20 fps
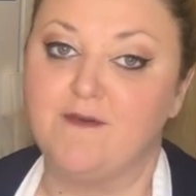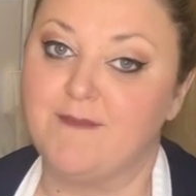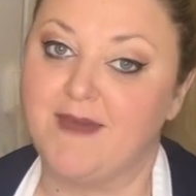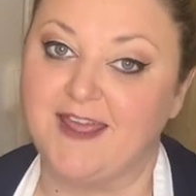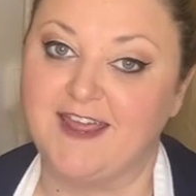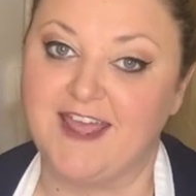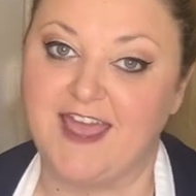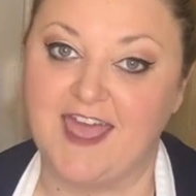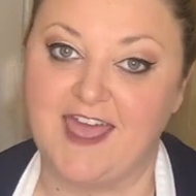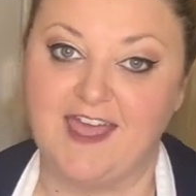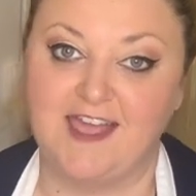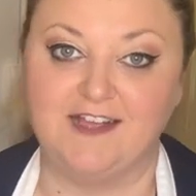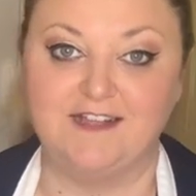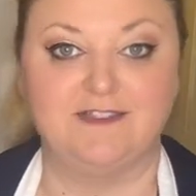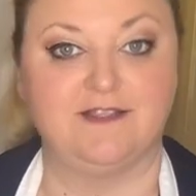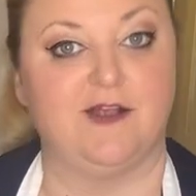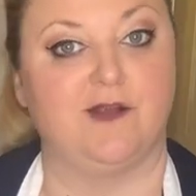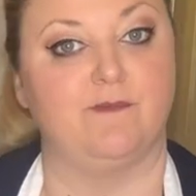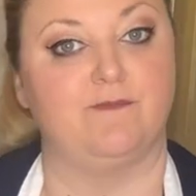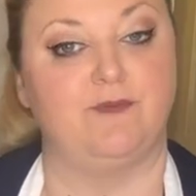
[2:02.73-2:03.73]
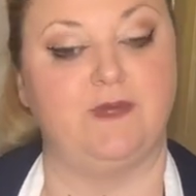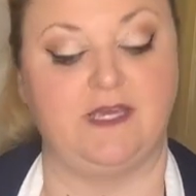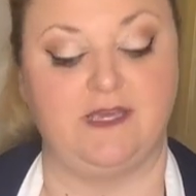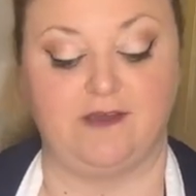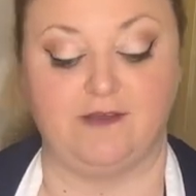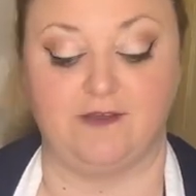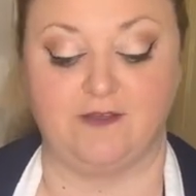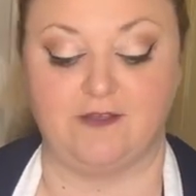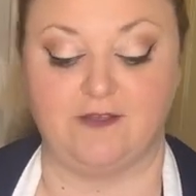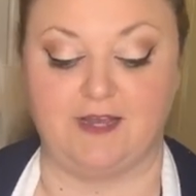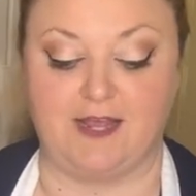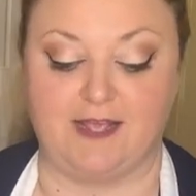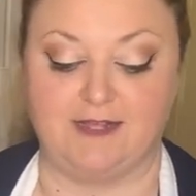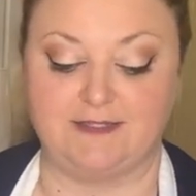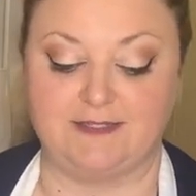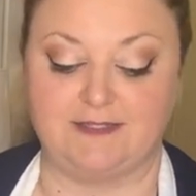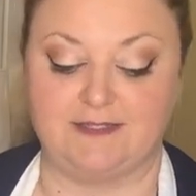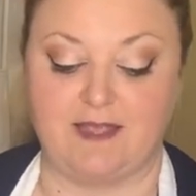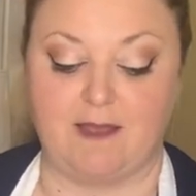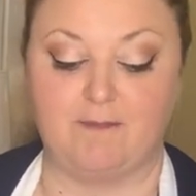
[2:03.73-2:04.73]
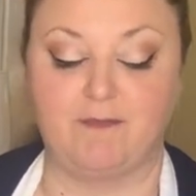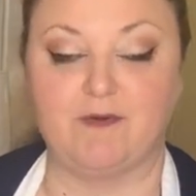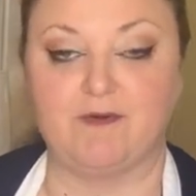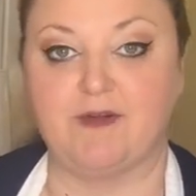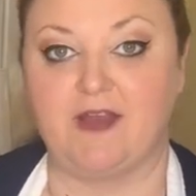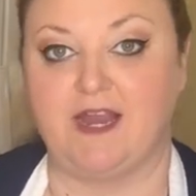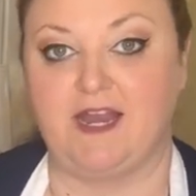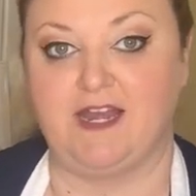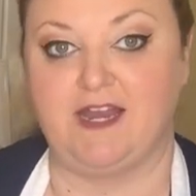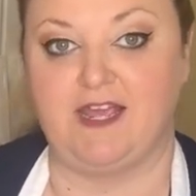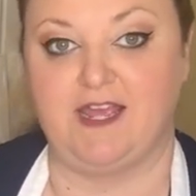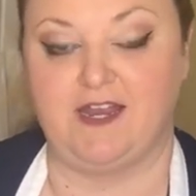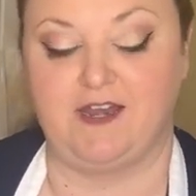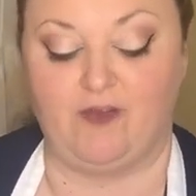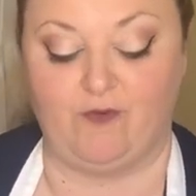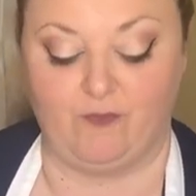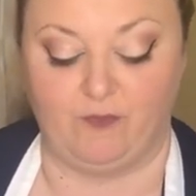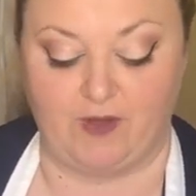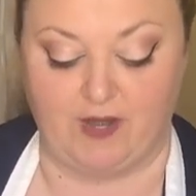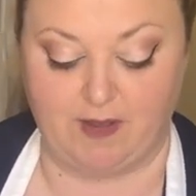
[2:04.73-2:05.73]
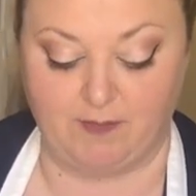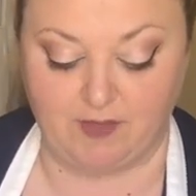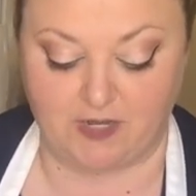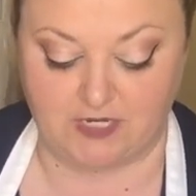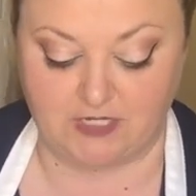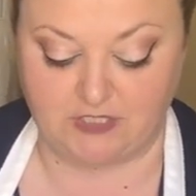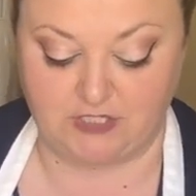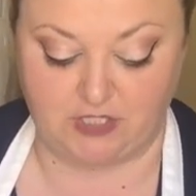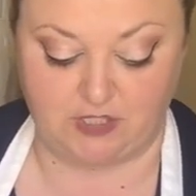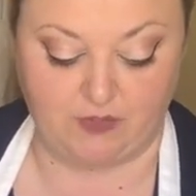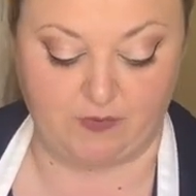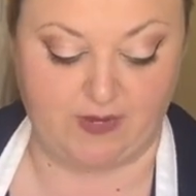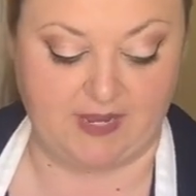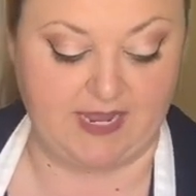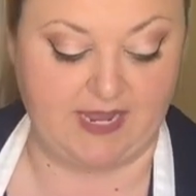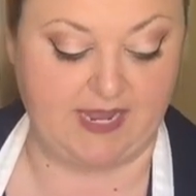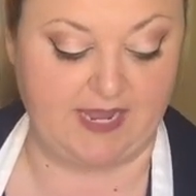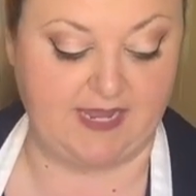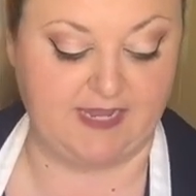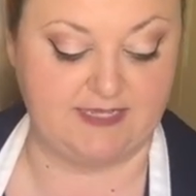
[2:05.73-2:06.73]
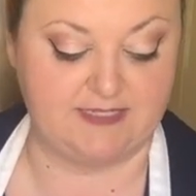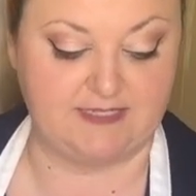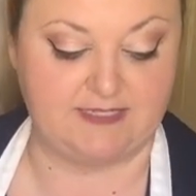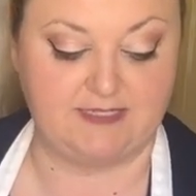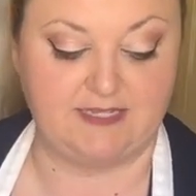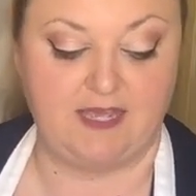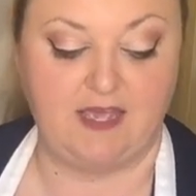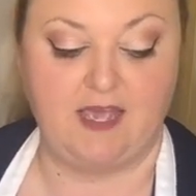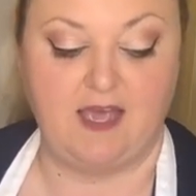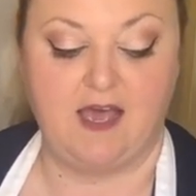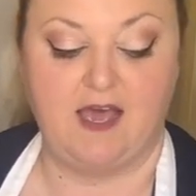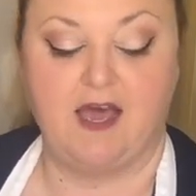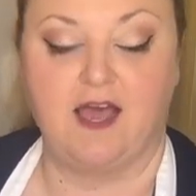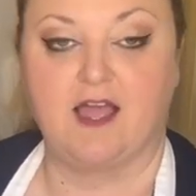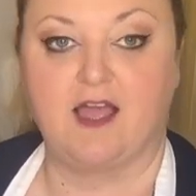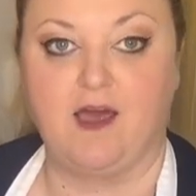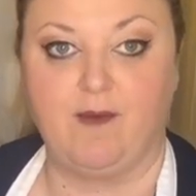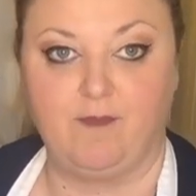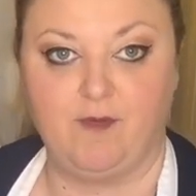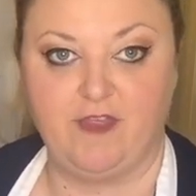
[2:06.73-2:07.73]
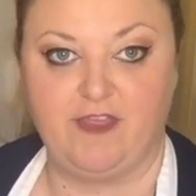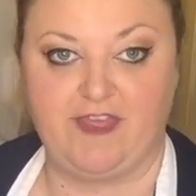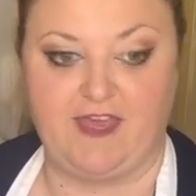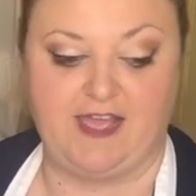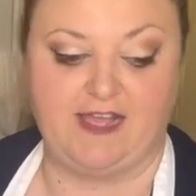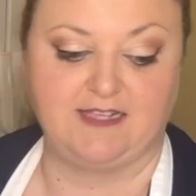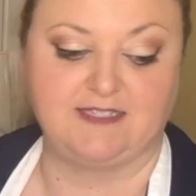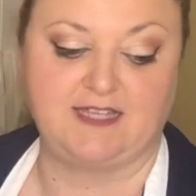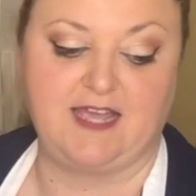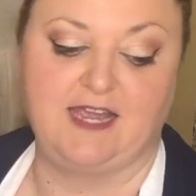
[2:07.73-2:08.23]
my eggs are peeled and separated, what I'm gonna do is a couple things.